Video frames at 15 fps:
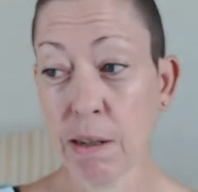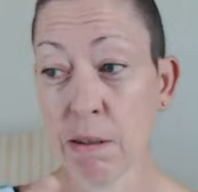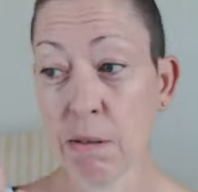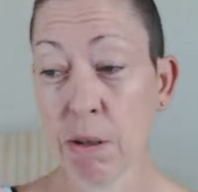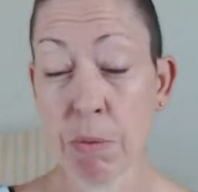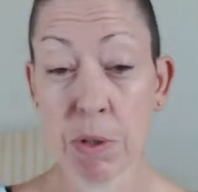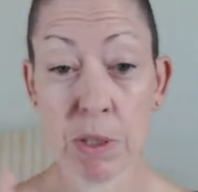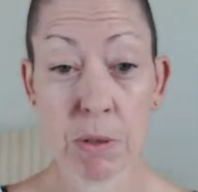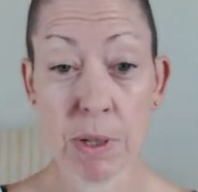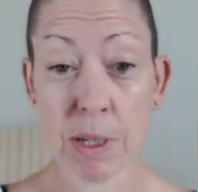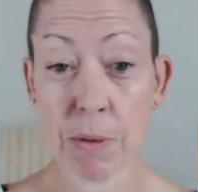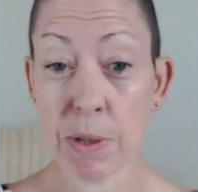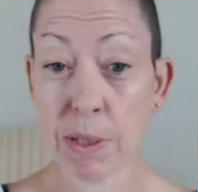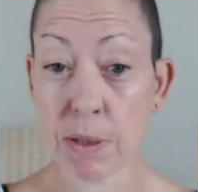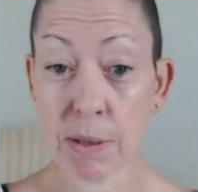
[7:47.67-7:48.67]
oh, I want 20
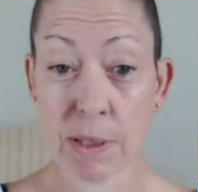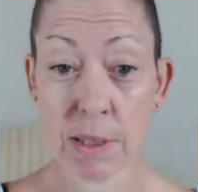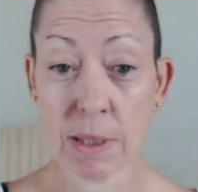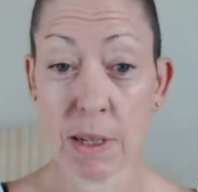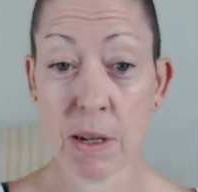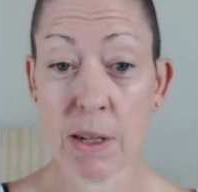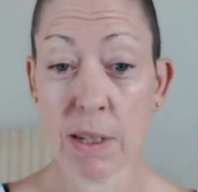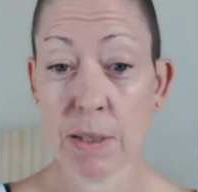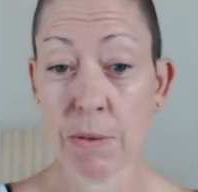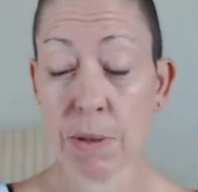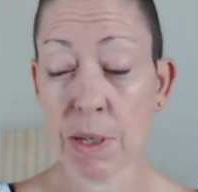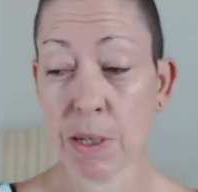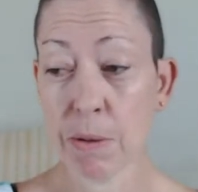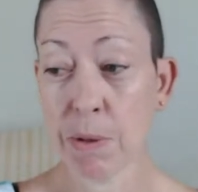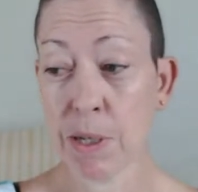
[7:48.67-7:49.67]
quid, so I'm going to start it at
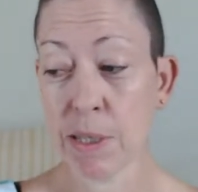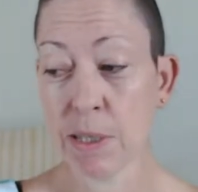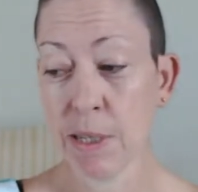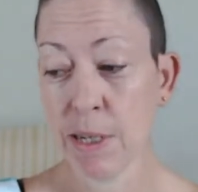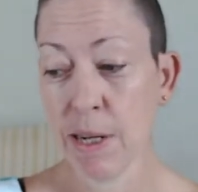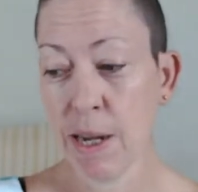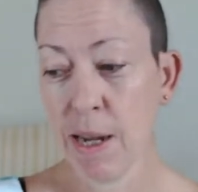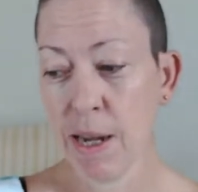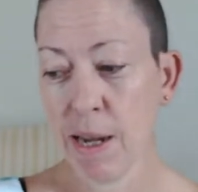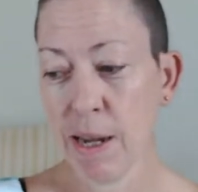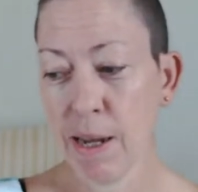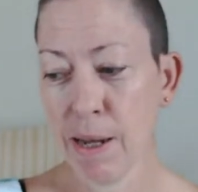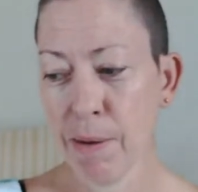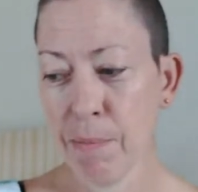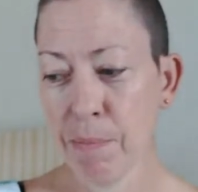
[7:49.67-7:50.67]
20 quid. But
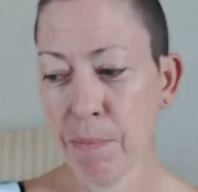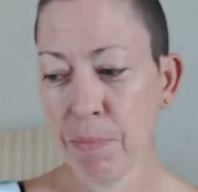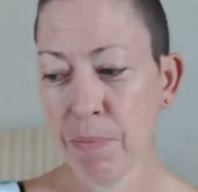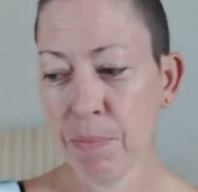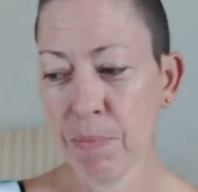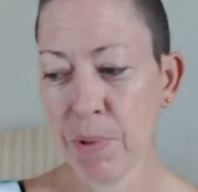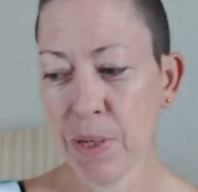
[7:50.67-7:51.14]
I'm